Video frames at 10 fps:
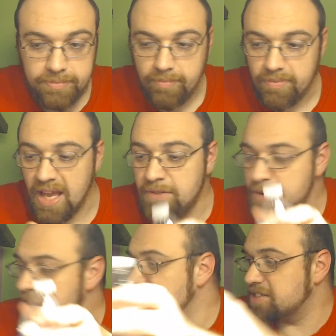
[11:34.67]
If you
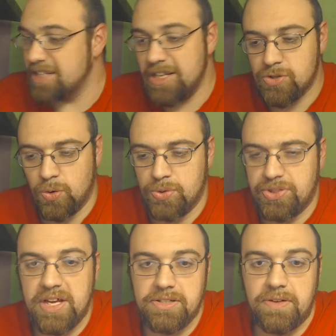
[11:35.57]
guys see these cool
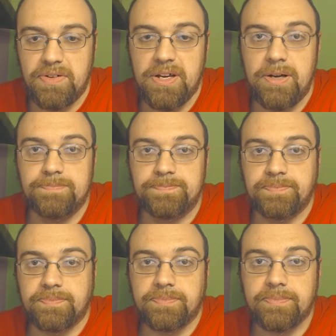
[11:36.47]
things over here
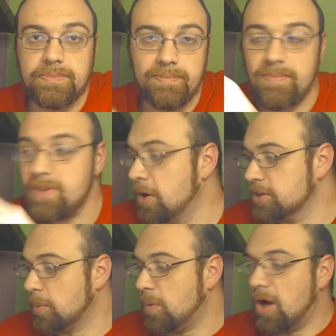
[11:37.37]
on the
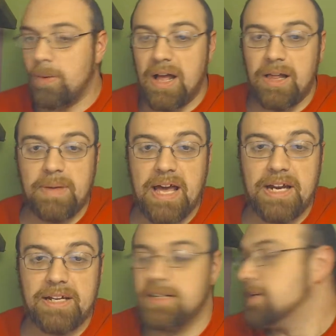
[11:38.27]
wall while I'm at it,
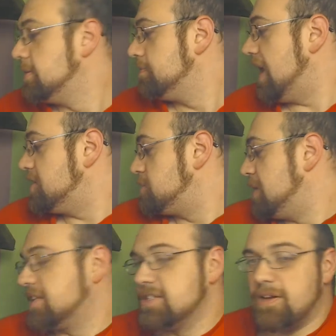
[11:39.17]
I just picked
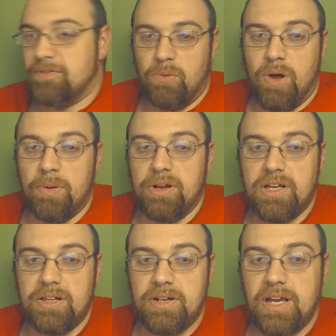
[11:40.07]
these up from Walmart the
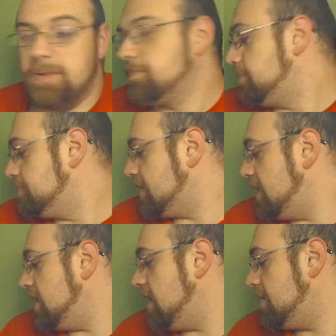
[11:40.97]
other day.
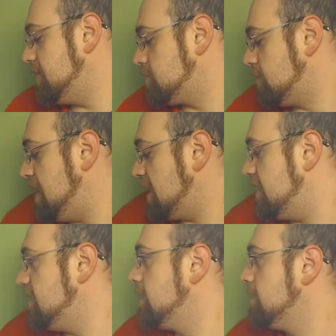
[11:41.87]
This one back
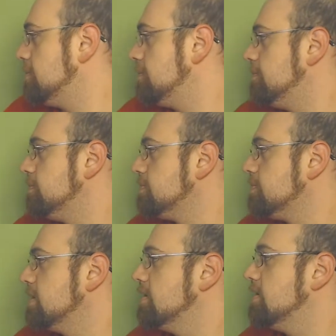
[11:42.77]
here.
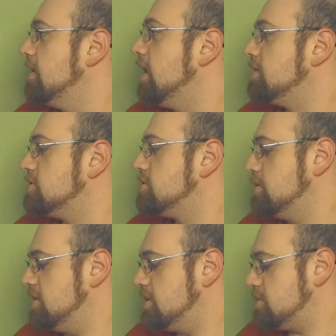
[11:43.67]
Here, I'll just do
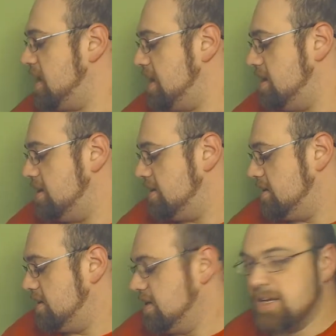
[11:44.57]
it this way.
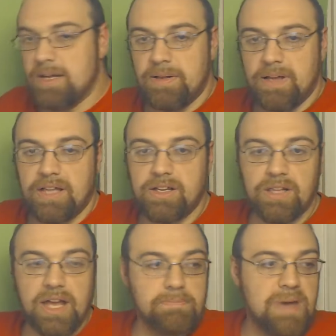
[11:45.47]
They're
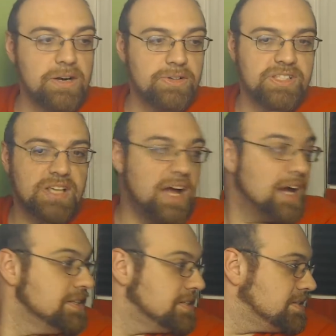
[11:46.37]
like metal signs.